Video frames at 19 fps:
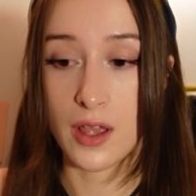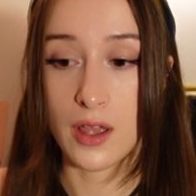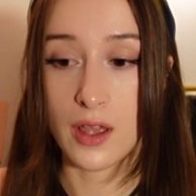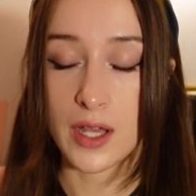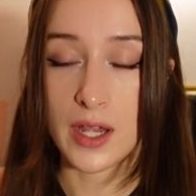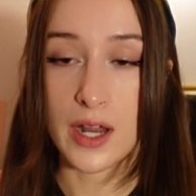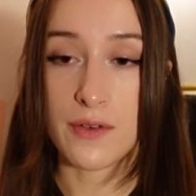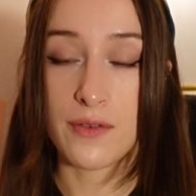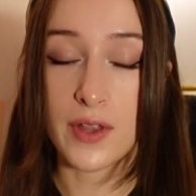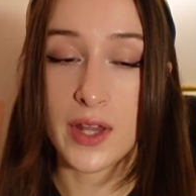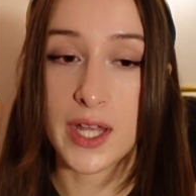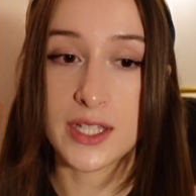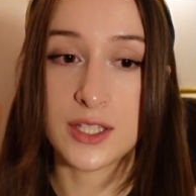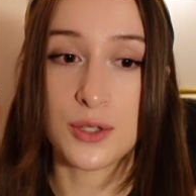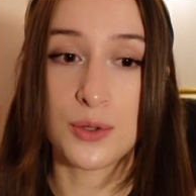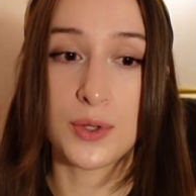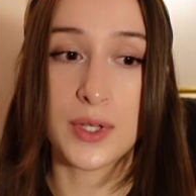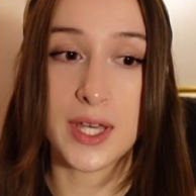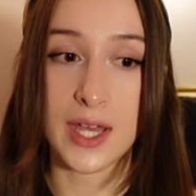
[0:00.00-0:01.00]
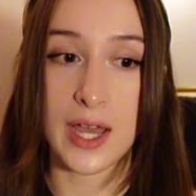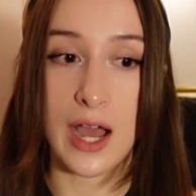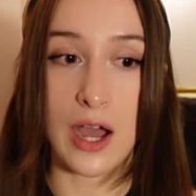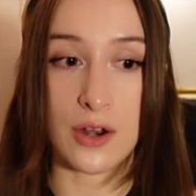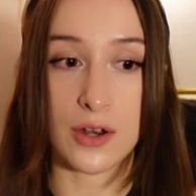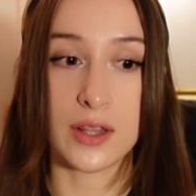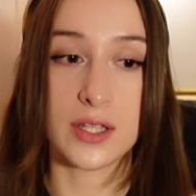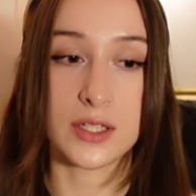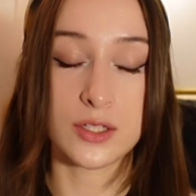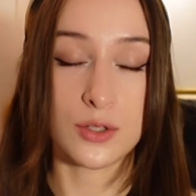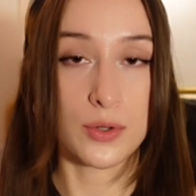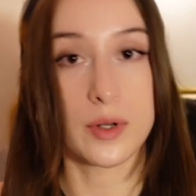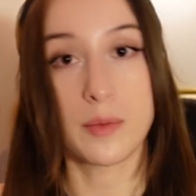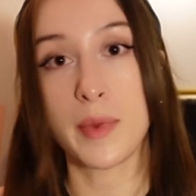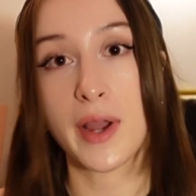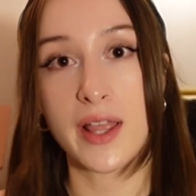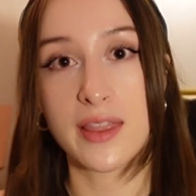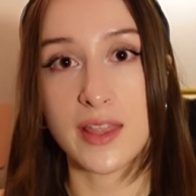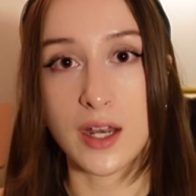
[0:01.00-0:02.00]
And I feel like to get out of this career
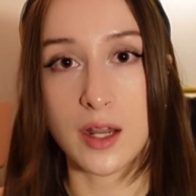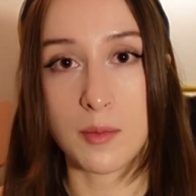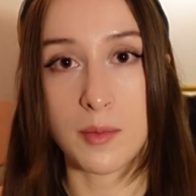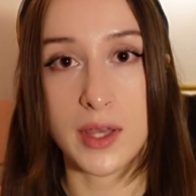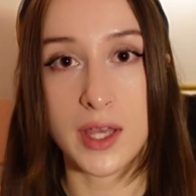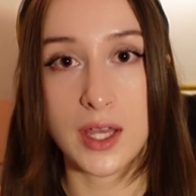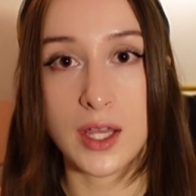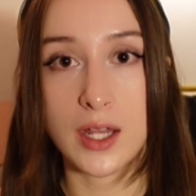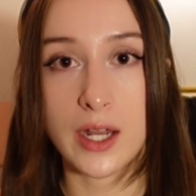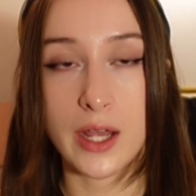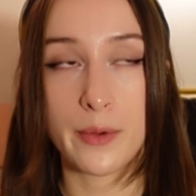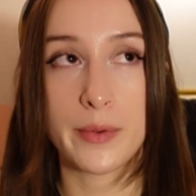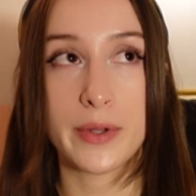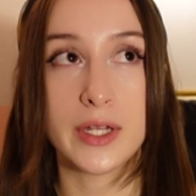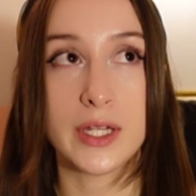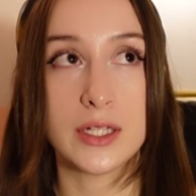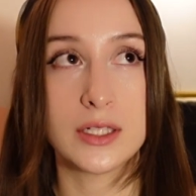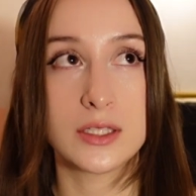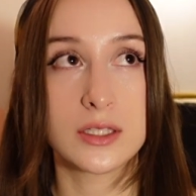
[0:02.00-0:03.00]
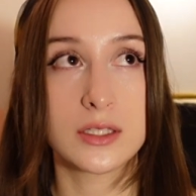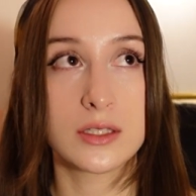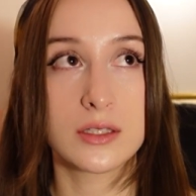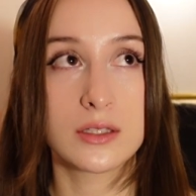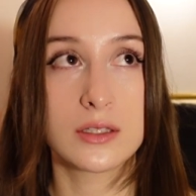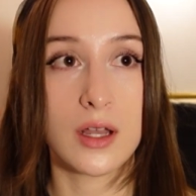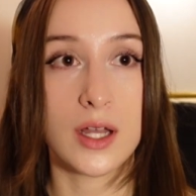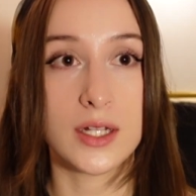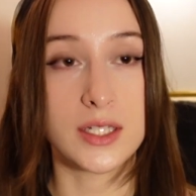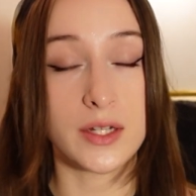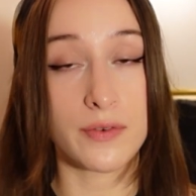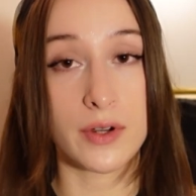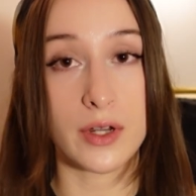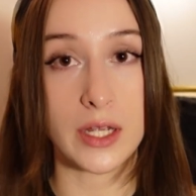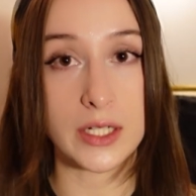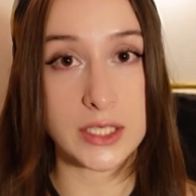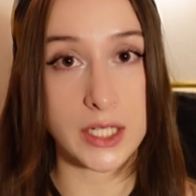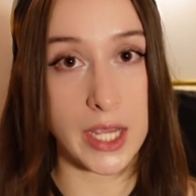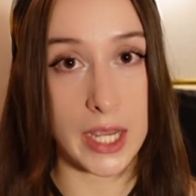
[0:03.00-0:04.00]
path that I'm in, I would need a different
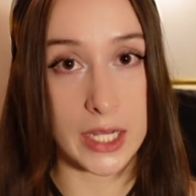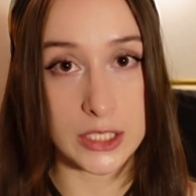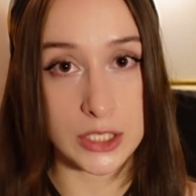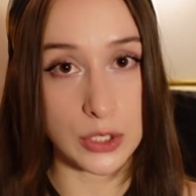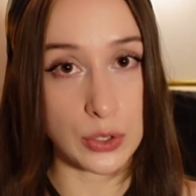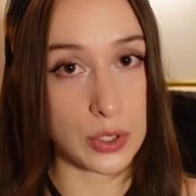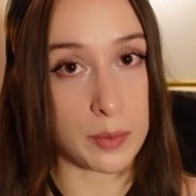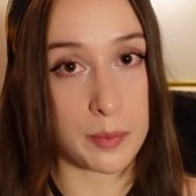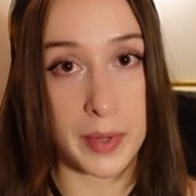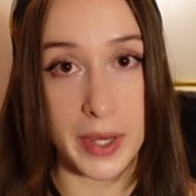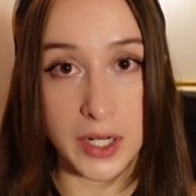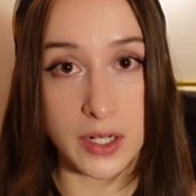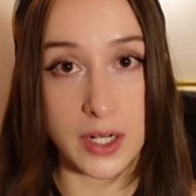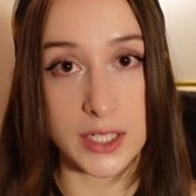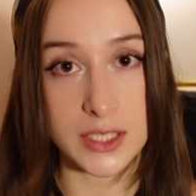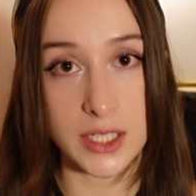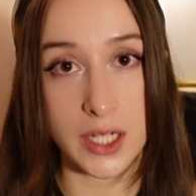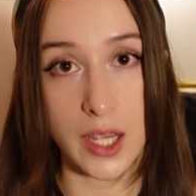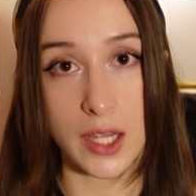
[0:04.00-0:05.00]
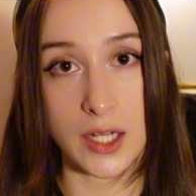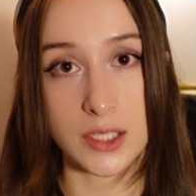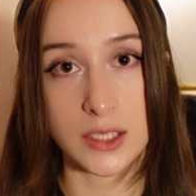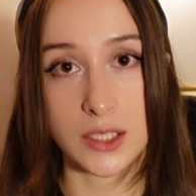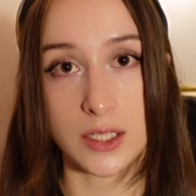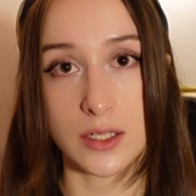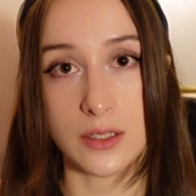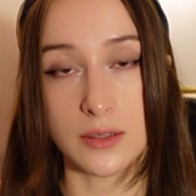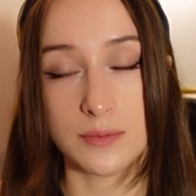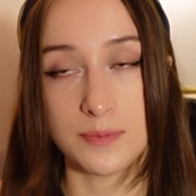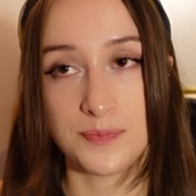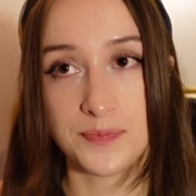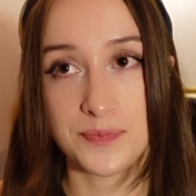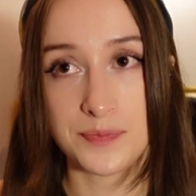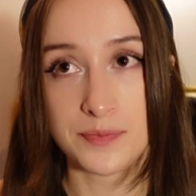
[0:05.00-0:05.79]
education or a better education.